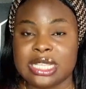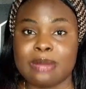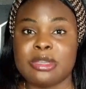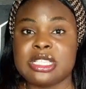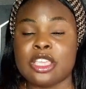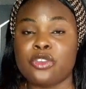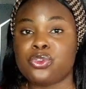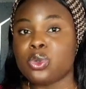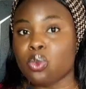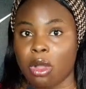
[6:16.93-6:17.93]
That means a
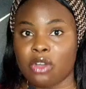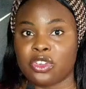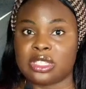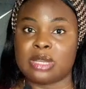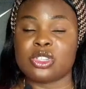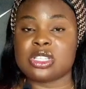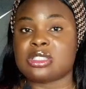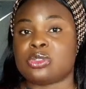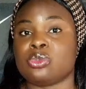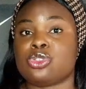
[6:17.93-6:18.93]
free work for them,
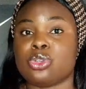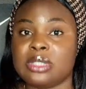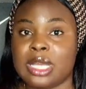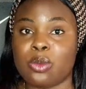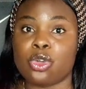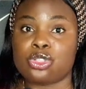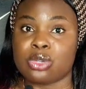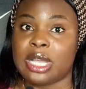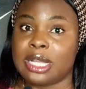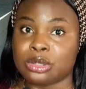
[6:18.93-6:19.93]
just to show them what
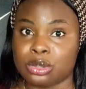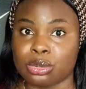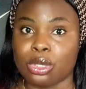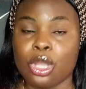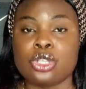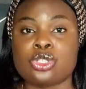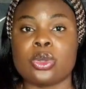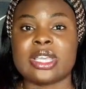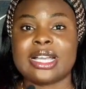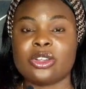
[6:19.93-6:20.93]
you can do.
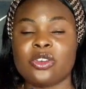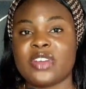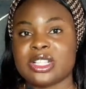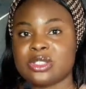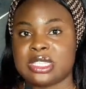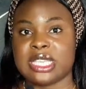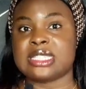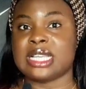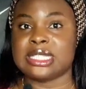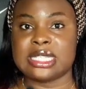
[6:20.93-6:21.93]
So you can offer to
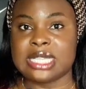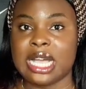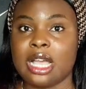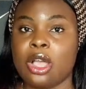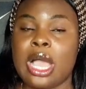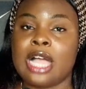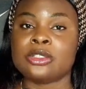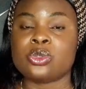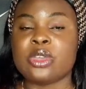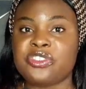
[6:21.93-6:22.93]
take their data
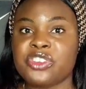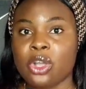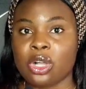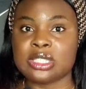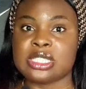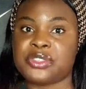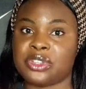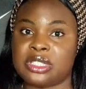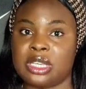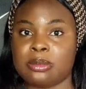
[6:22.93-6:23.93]
and do a free audit
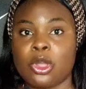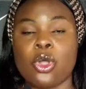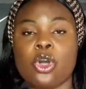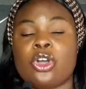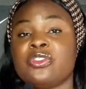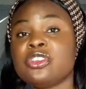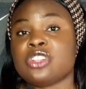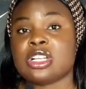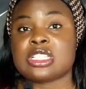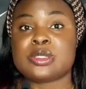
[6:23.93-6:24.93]
for them, or even
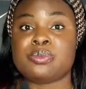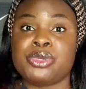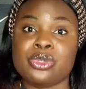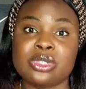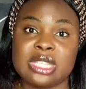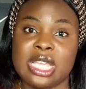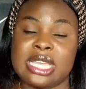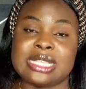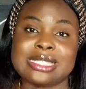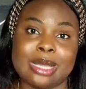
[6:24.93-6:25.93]
just build
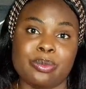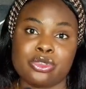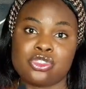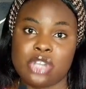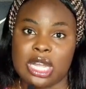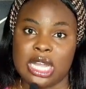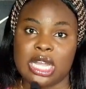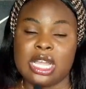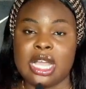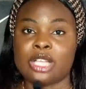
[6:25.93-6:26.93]
a sample
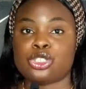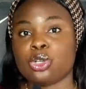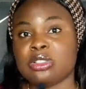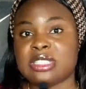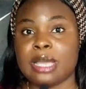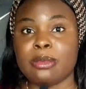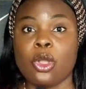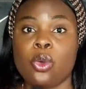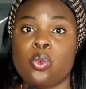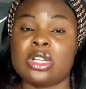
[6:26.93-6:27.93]
tracker and show them
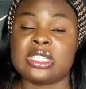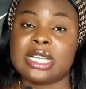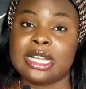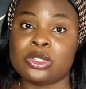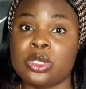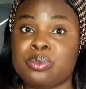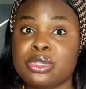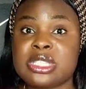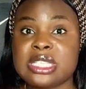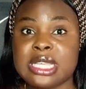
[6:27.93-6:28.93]
what they can do,
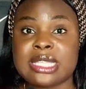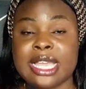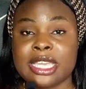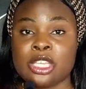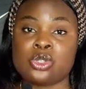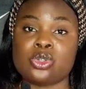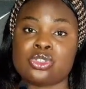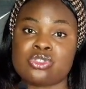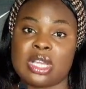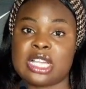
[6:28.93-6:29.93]
inputting data into
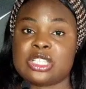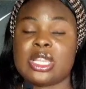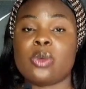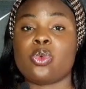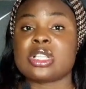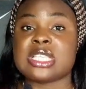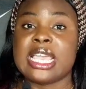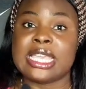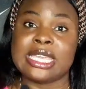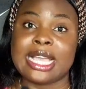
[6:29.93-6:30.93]
those trackers, show them what
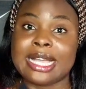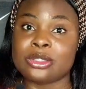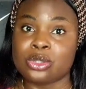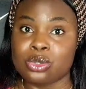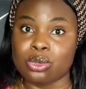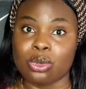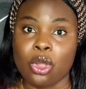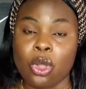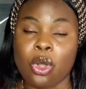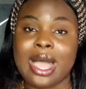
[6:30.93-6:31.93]
it can do
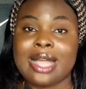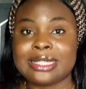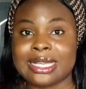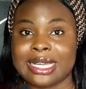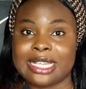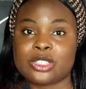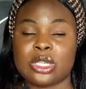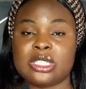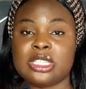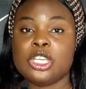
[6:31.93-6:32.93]
or how they can
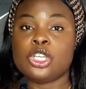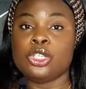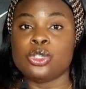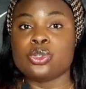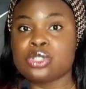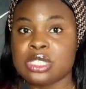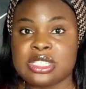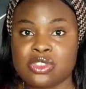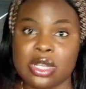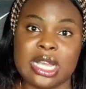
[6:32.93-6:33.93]
actually use
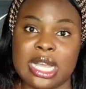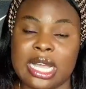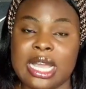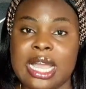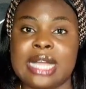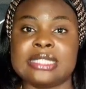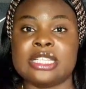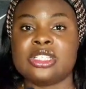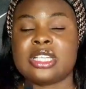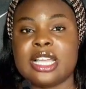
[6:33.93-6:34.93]
this tracker. And
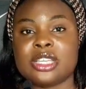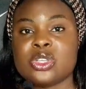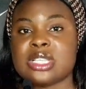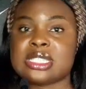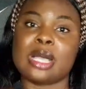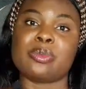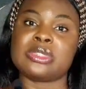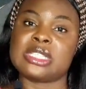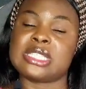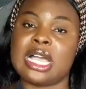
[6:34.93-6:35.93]
then you can use the sample
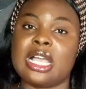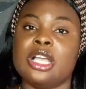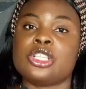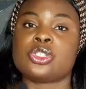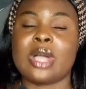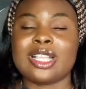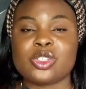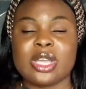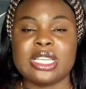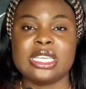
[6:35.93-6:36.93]
data to
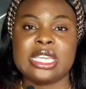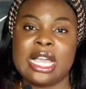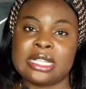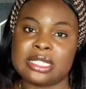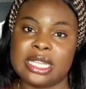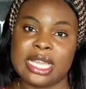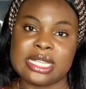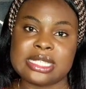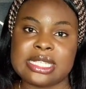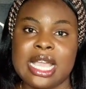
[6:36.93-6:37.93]
actually
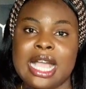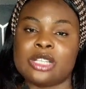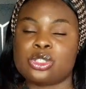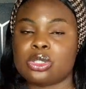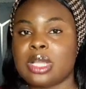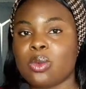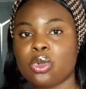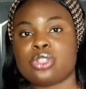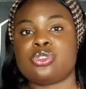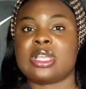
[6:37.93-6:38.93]
analyze and show them
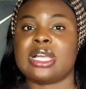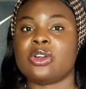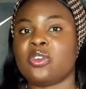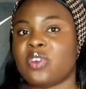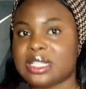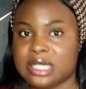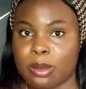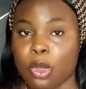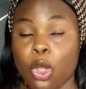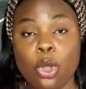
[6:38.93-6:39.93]
what you can offer
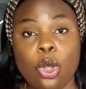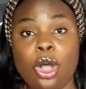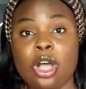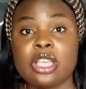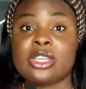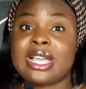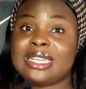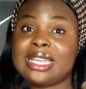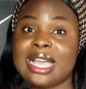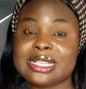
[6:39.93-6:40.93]
them, or you
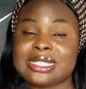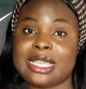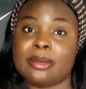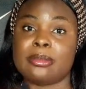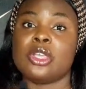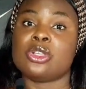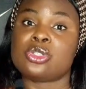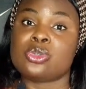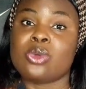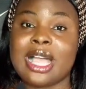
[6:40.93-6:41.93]
can ask them
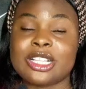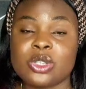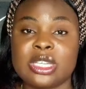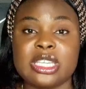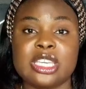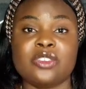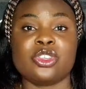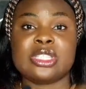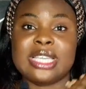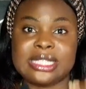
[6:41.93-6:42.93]
to actually give
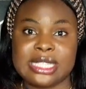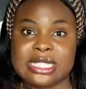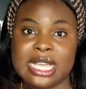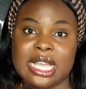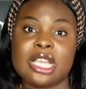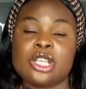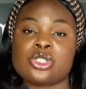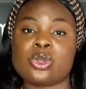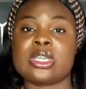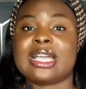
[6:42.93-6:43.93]
you their data
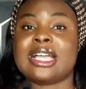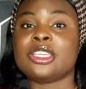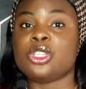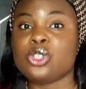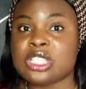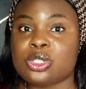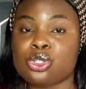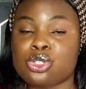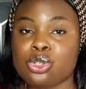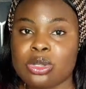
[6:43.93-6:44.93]
so you can use it to
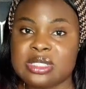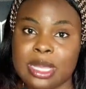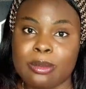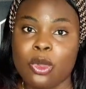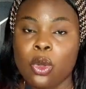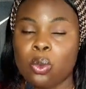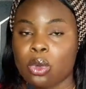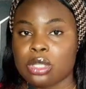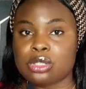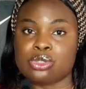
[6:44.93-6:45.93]
show them
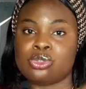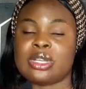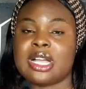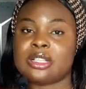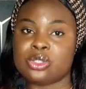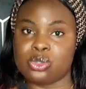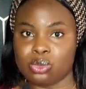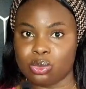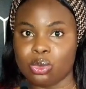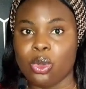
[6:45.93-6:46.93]
what you can
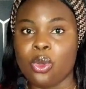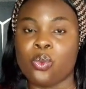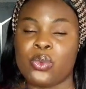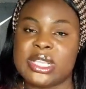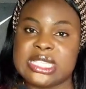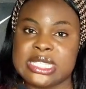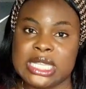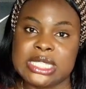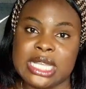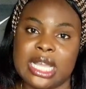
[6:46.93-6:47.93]
do with
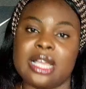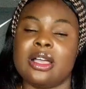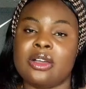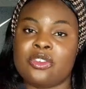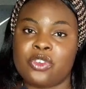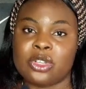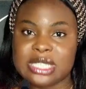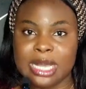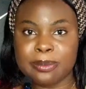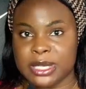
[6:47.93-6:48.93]
data for
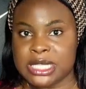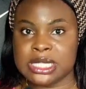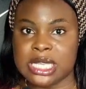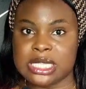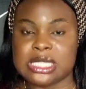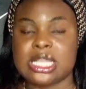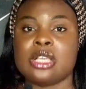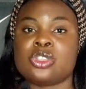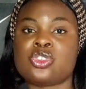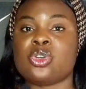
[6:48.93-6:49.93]
their business.
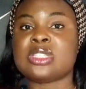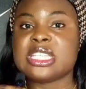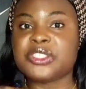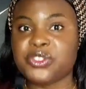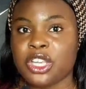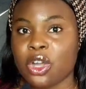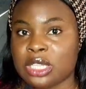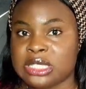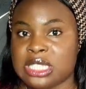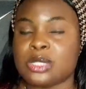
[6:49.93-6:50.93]
So these free
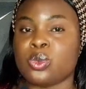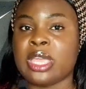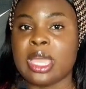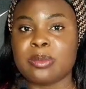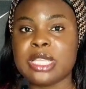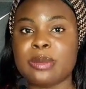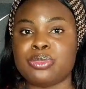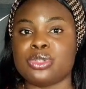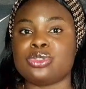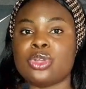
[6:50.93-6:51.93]
audits will help
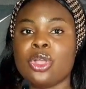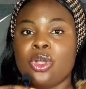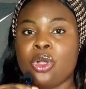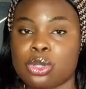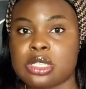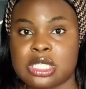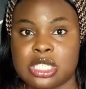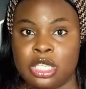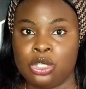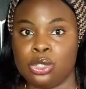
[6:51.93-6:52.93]
them build trust
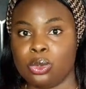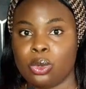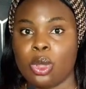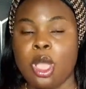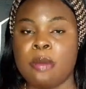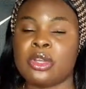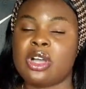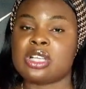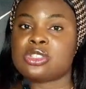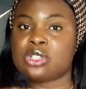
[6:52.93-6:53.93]
in you,
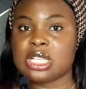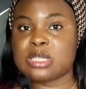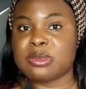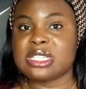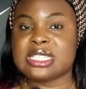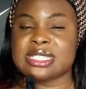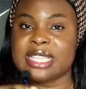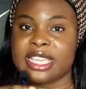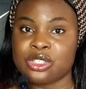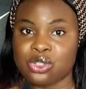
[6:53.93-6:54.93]
because trust me, this is
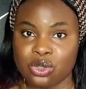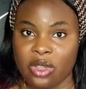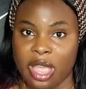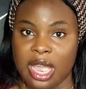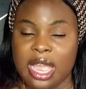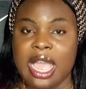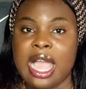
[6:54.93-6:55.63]
Nigeria.